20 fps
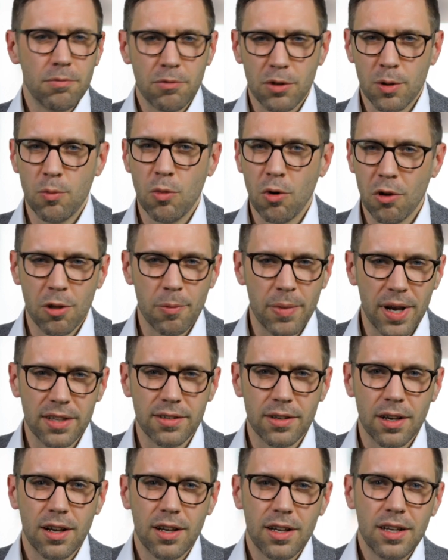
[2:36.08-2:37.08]
The more the
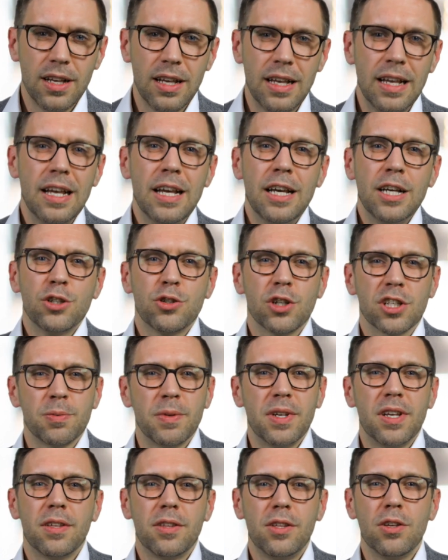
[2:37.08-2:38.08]
better. Trust
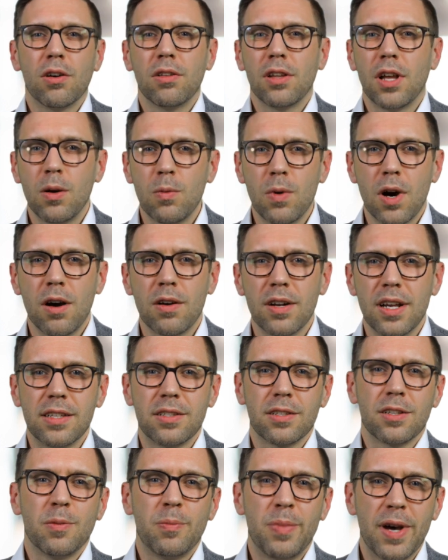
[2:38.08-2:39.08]
me, the online world
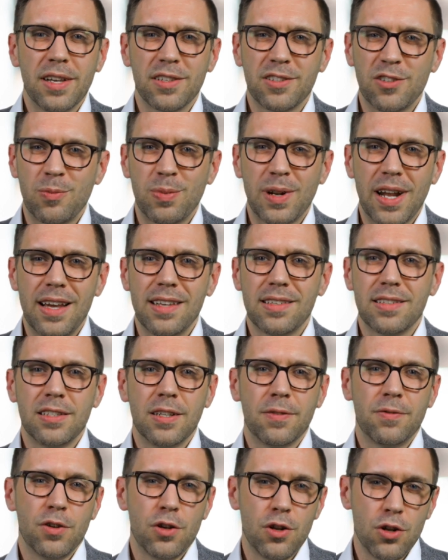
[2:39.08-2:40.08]
is a competitive place, and
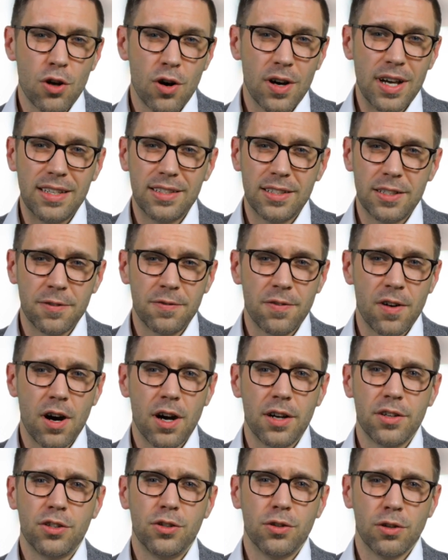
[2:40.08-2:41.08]
if you're not easy to
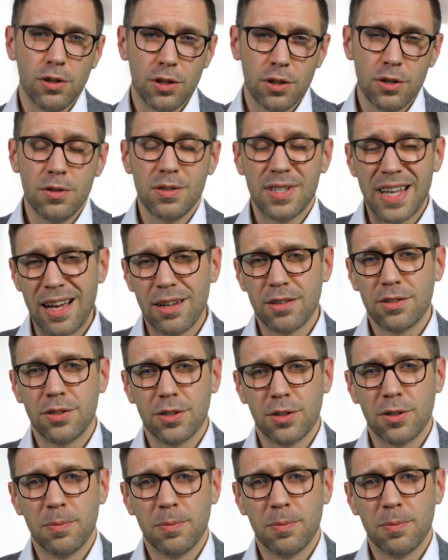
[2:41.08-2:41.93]
find, you'll lose out to